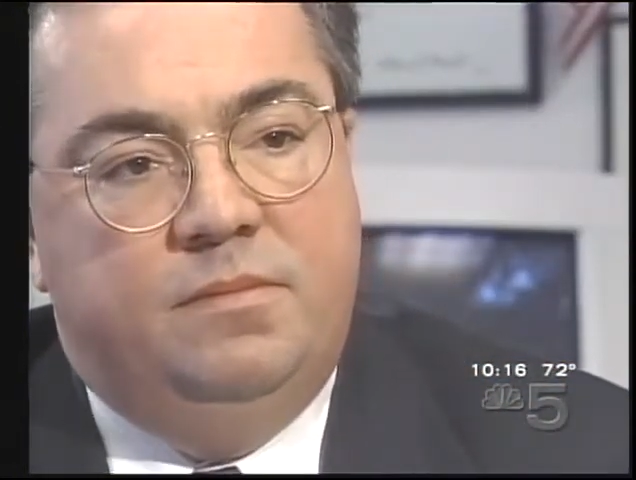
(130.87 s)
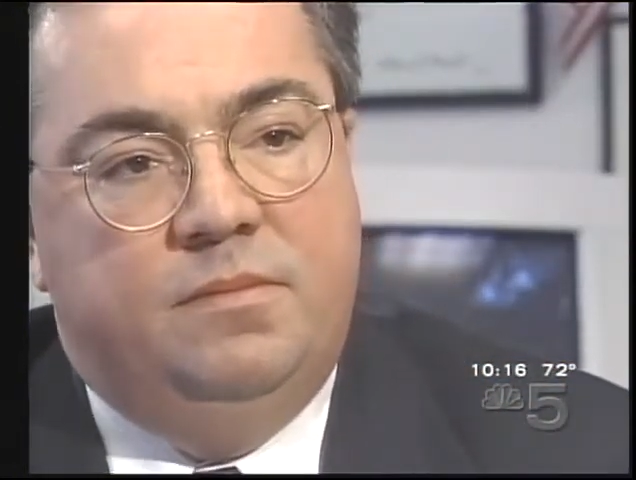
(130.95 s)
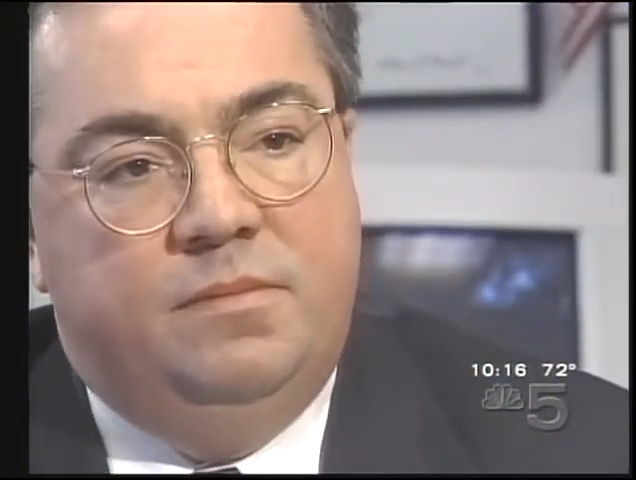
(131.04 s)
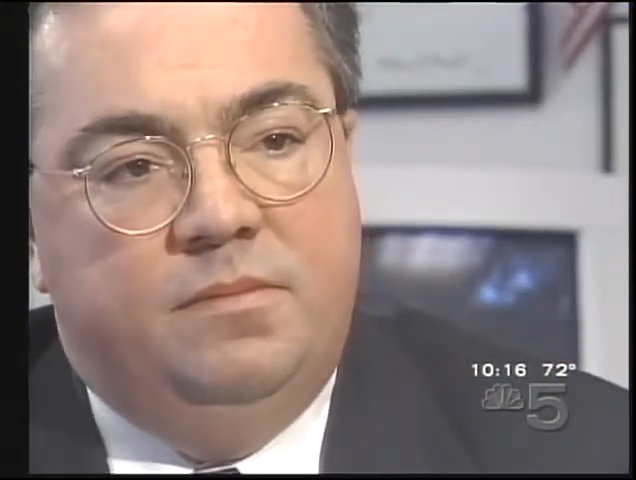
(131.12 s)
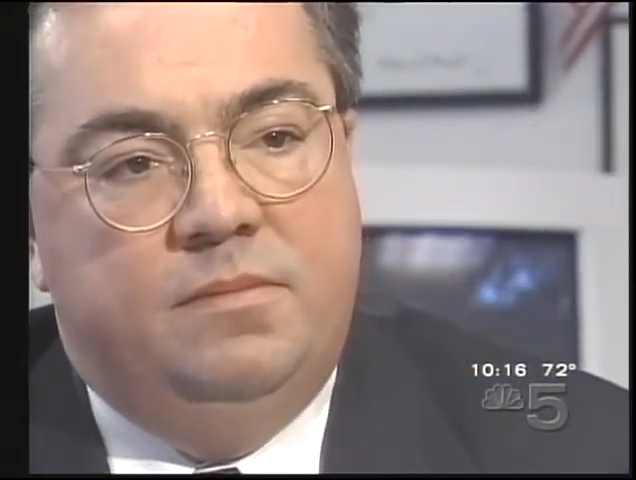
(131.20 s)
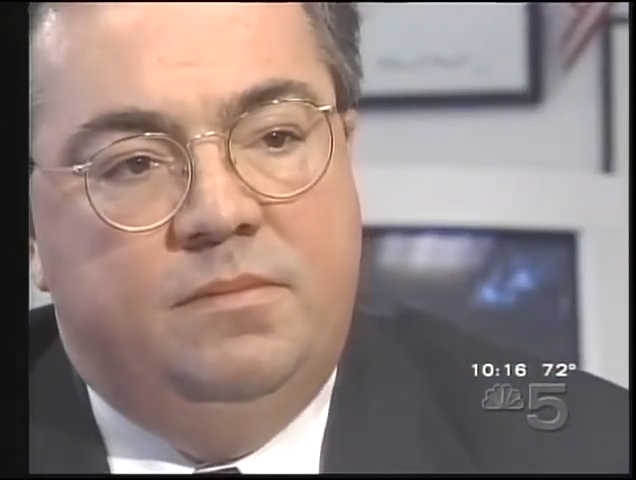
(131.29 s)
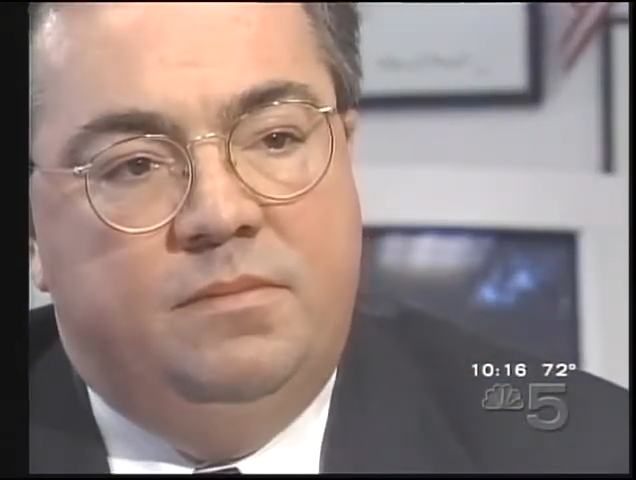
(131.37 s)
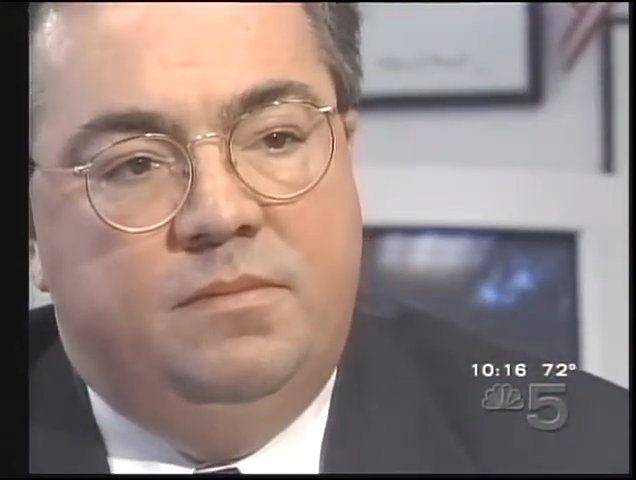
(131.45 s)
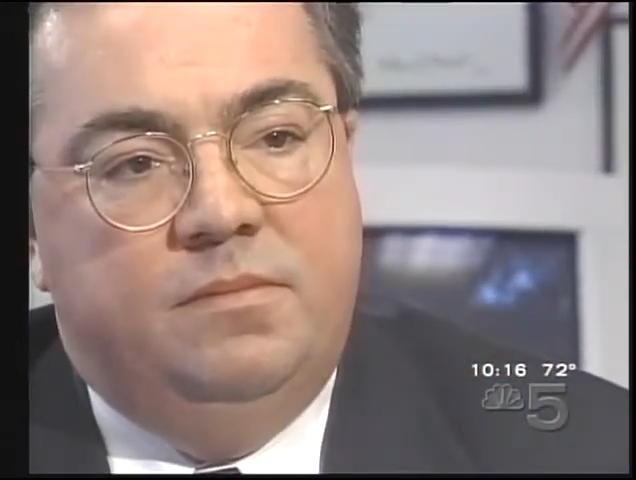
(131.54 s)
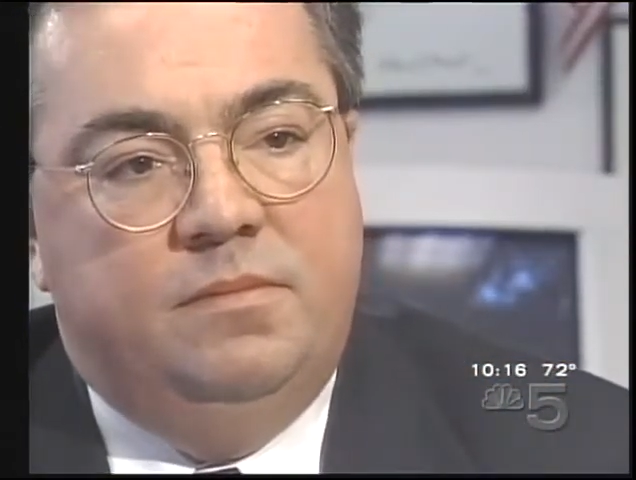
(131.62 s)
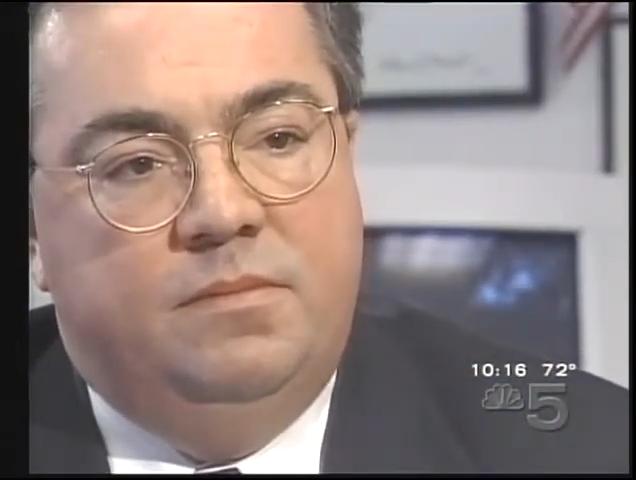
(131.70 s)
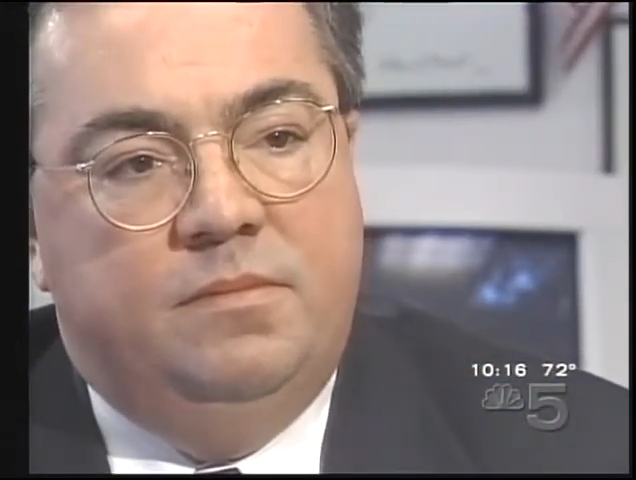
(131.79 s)
seems to
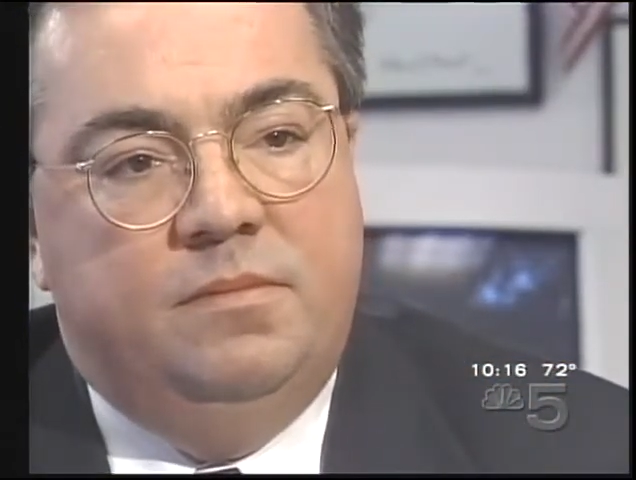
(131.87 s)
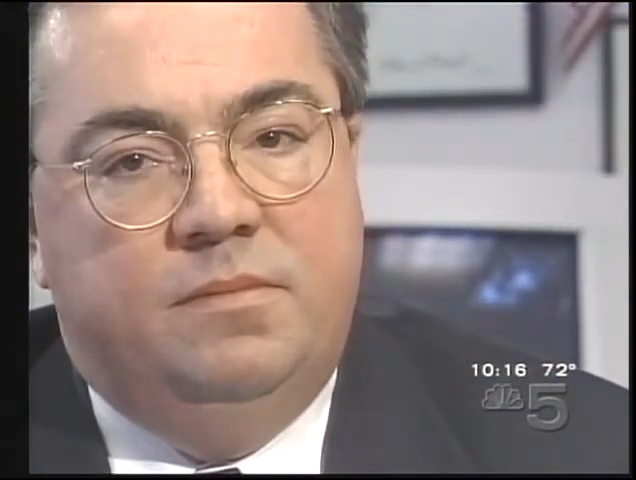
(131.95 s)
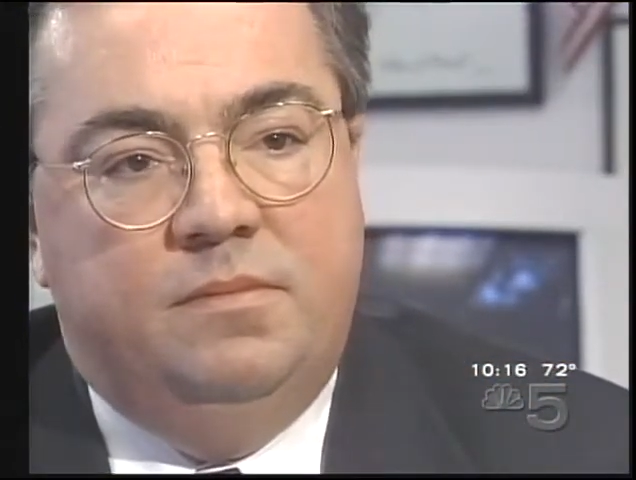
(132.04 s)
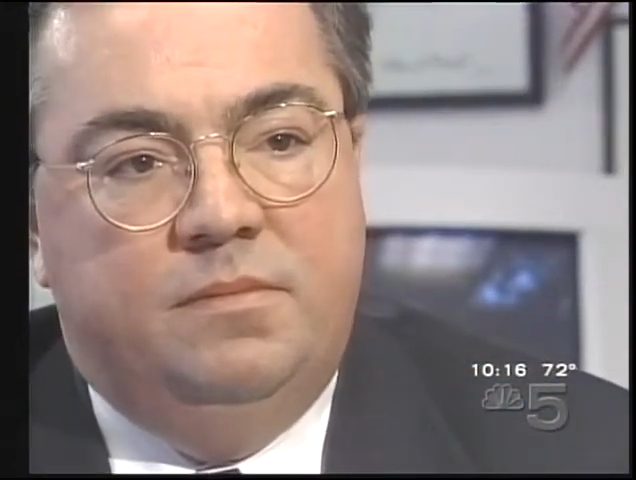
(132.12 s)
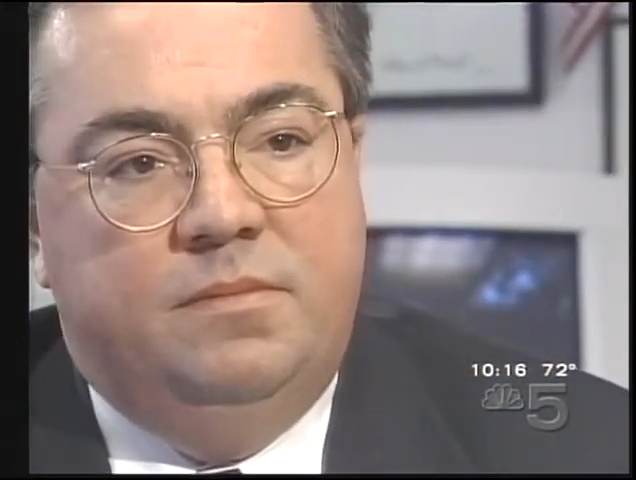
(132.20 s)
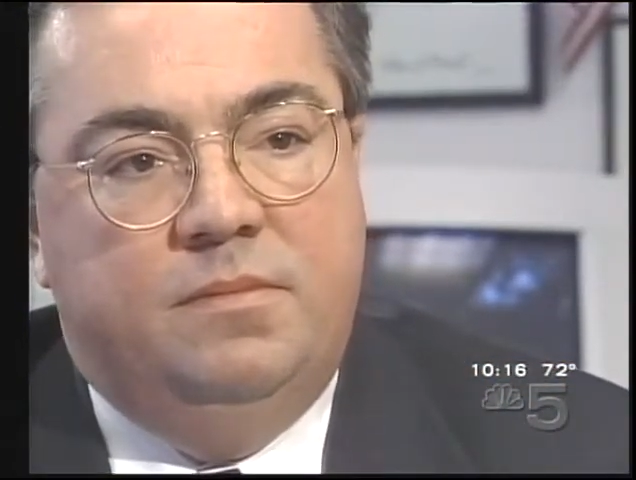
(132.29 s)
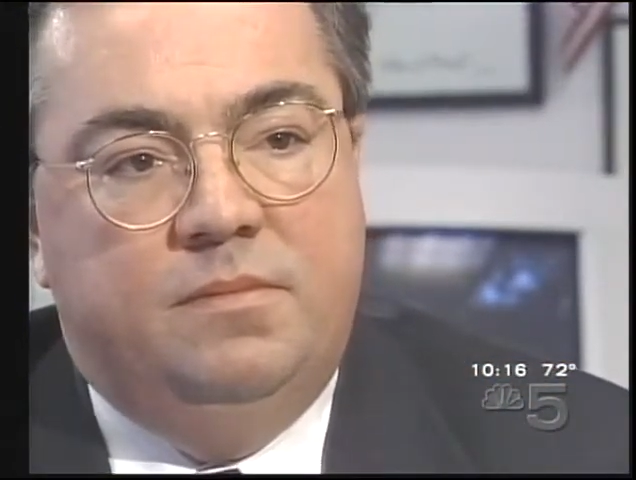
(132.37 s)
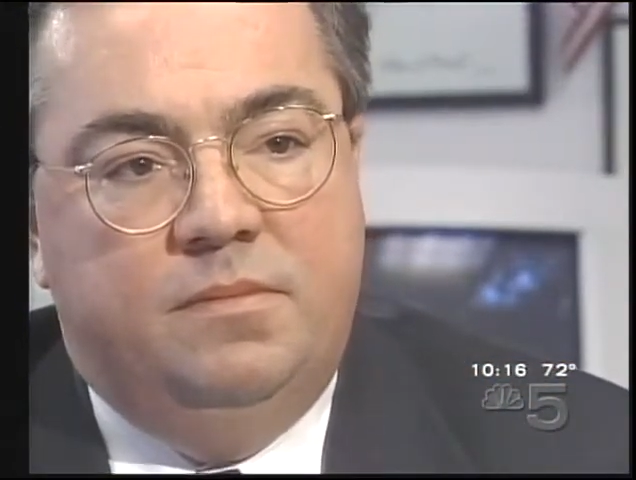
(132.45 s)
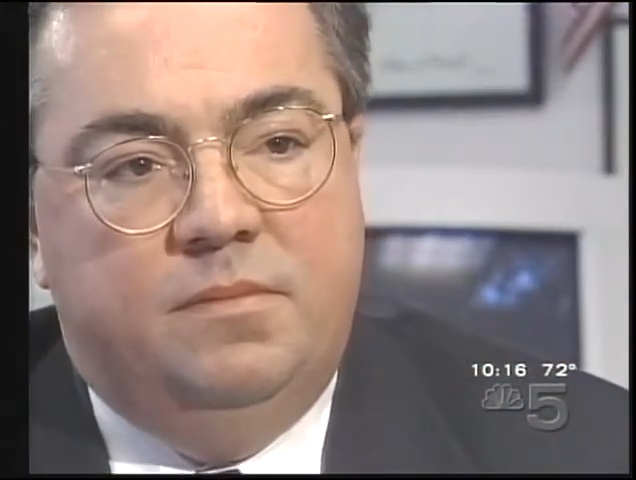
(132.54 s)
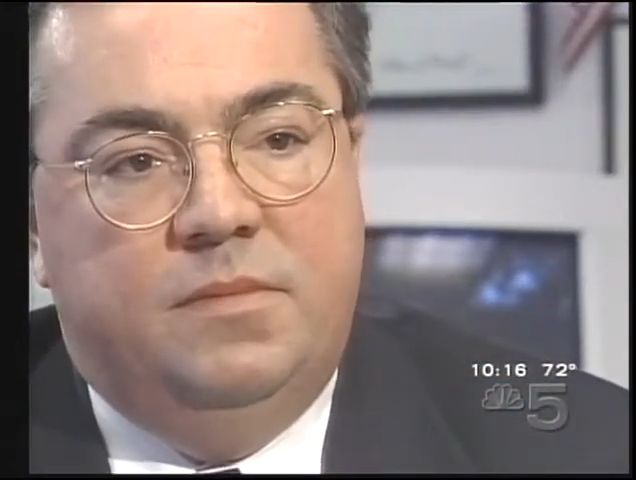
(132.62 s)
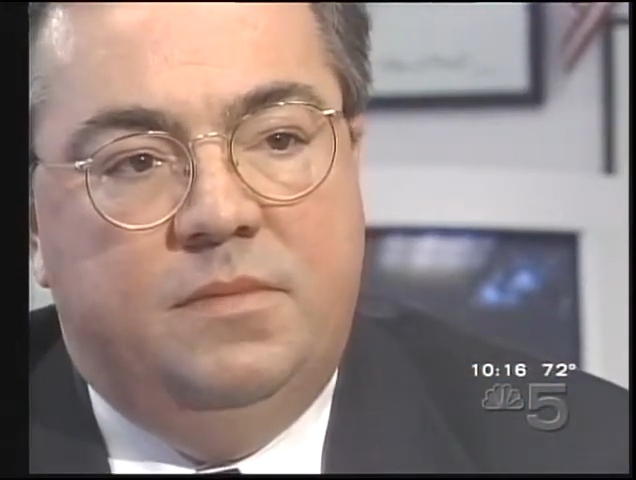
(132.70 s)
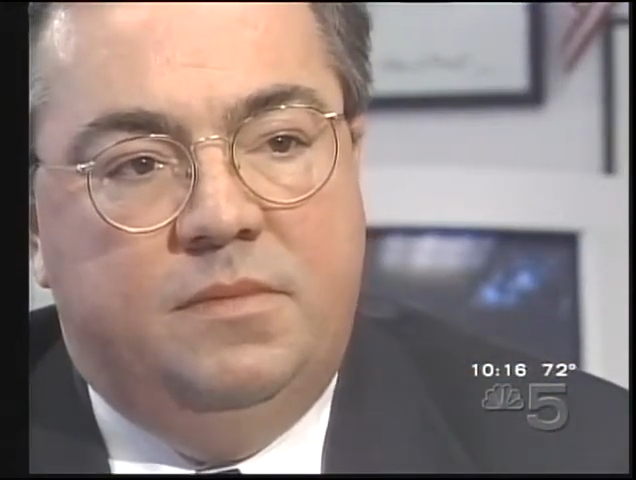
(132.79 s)
point to more than
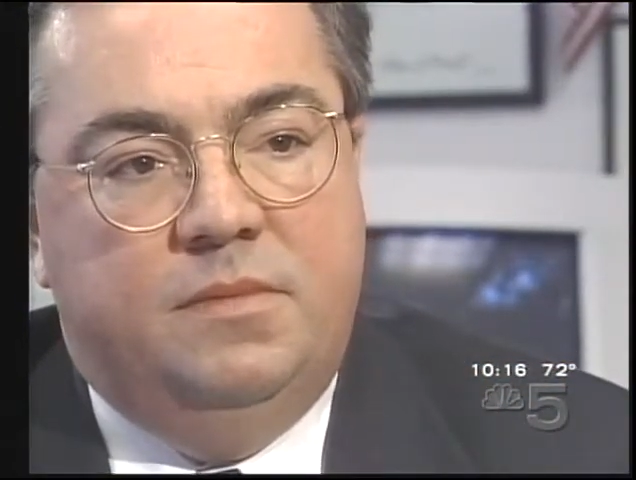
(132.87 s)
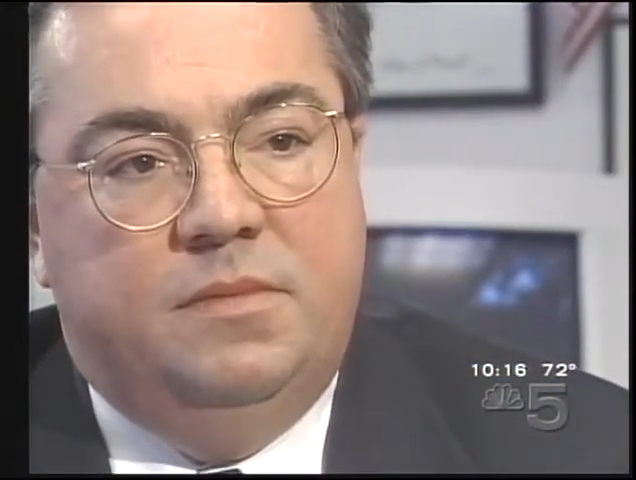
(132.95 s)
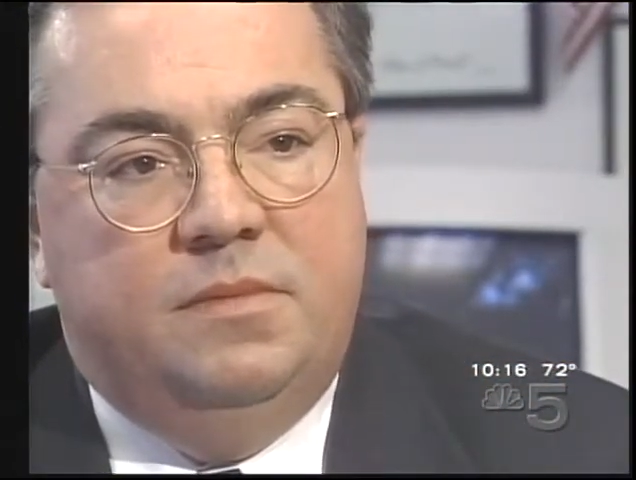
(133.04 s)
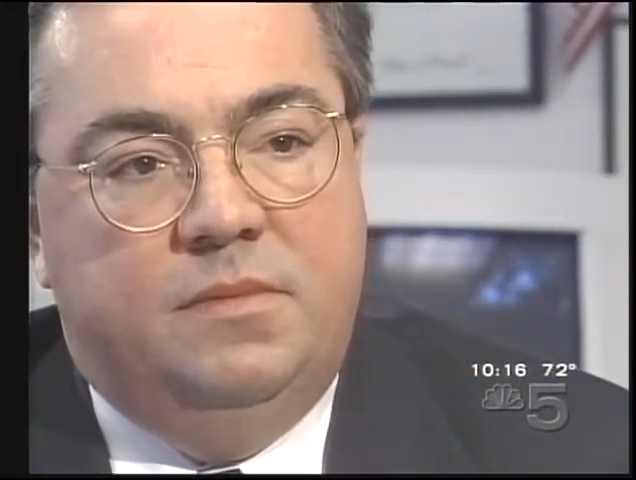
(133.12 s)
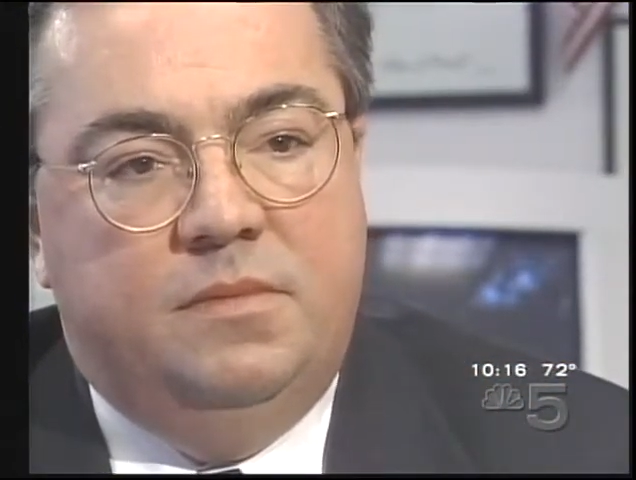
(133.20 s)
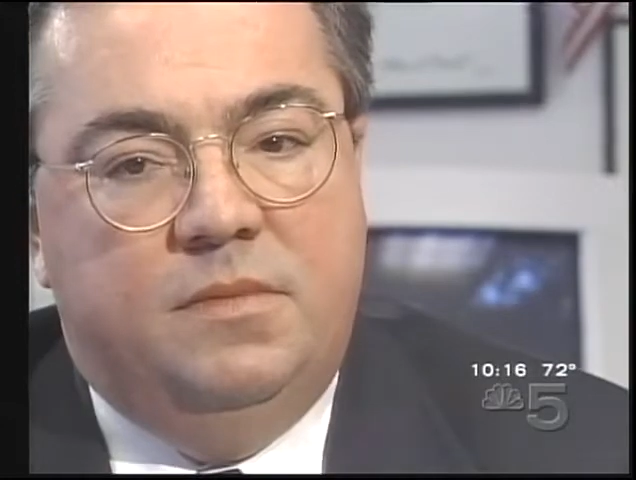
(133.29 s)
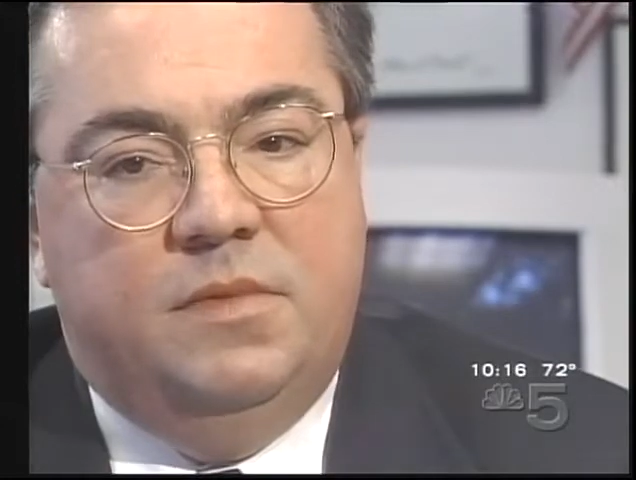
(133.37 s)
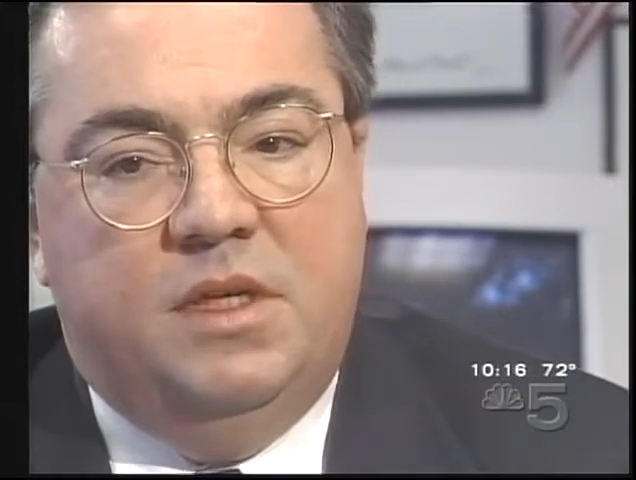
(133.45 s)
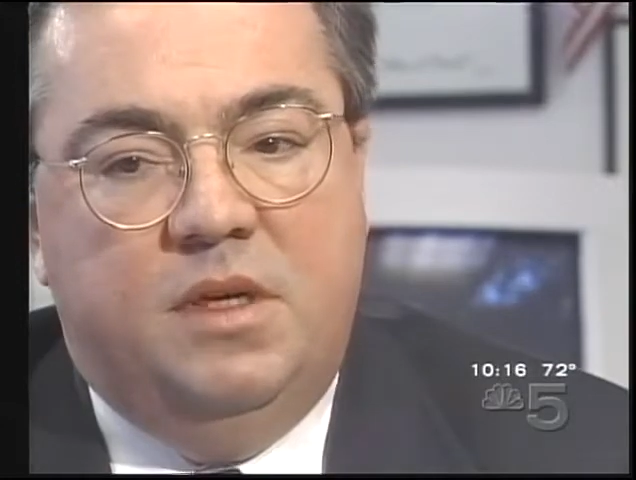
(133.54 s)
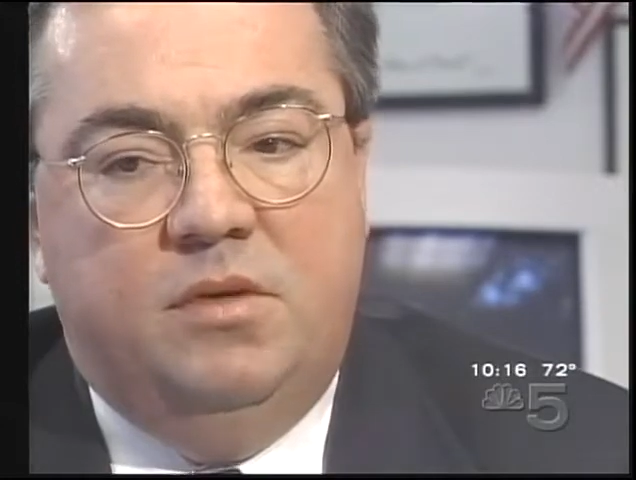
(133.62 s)
obstruction of justice.